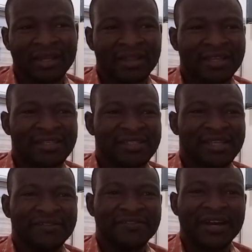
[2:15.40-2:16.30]
This
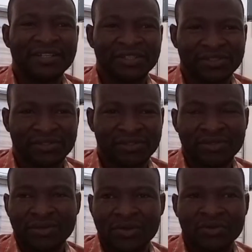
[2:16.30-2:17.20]
divergence
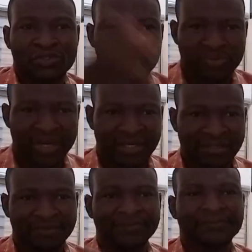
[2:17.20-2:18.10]
or
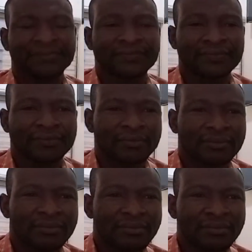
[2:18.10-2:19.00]
spreading
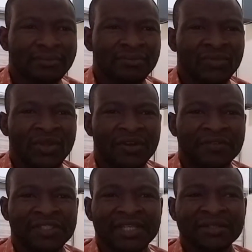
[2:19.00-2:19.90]
of
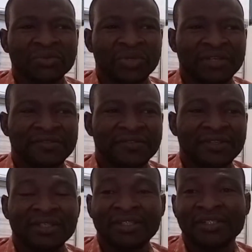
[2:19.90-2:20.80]
the sound wave
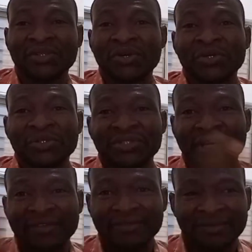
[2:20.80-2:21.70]
is called
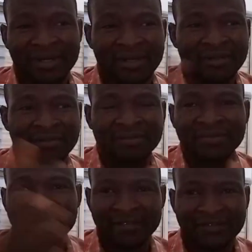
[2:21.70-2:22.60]

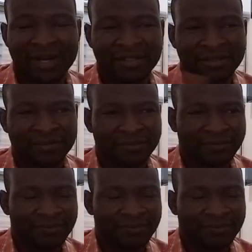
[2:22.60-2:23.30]
diffraction.